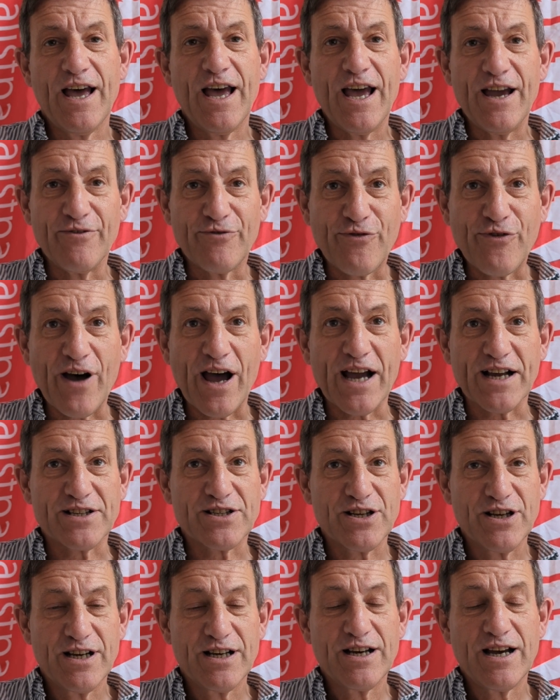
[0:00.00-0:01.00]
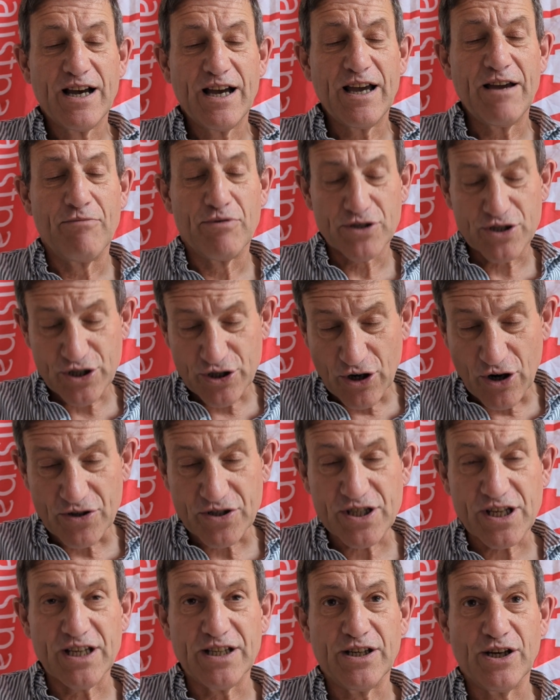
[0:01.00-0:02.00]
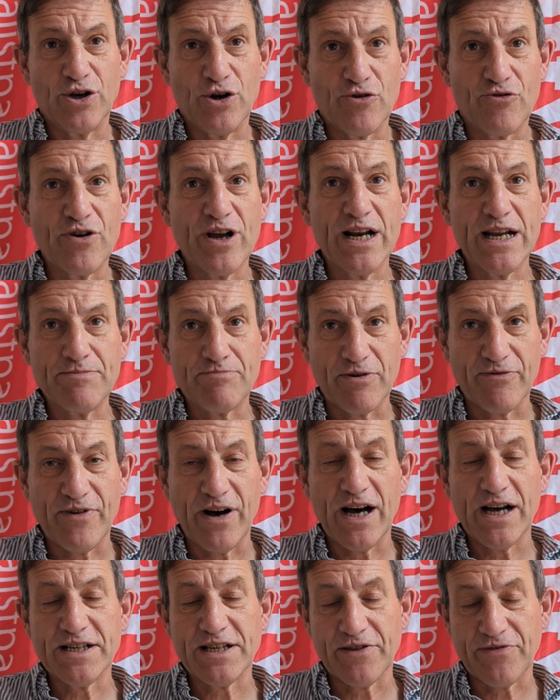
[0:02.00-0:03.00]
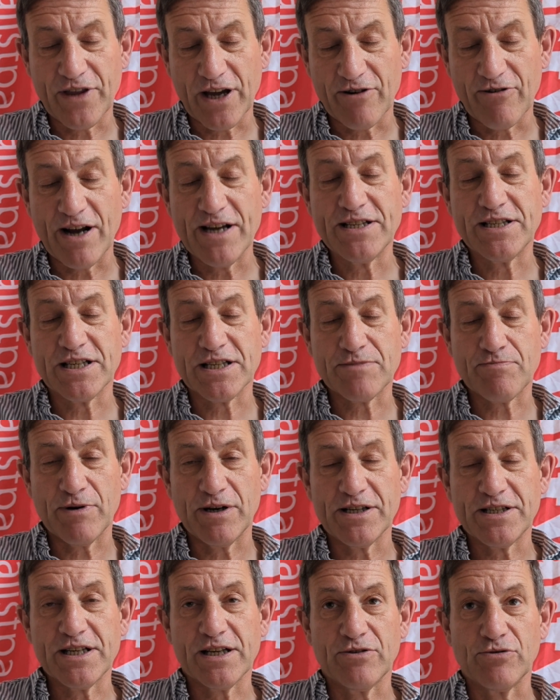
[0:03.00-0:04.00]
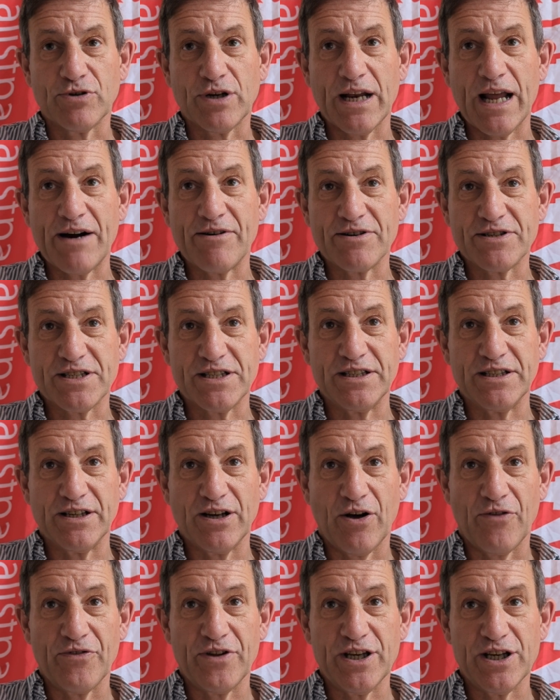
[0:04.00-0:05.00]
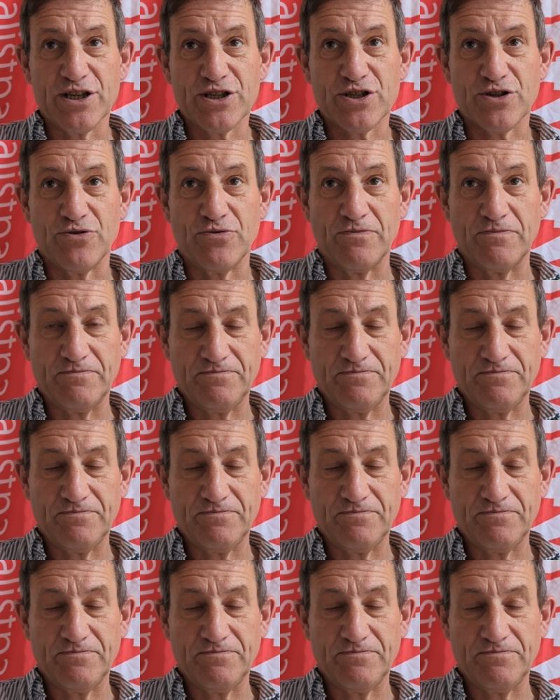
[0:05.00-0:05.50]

In fact, it was Trotsky who really provided the greatest political clarity on the issue.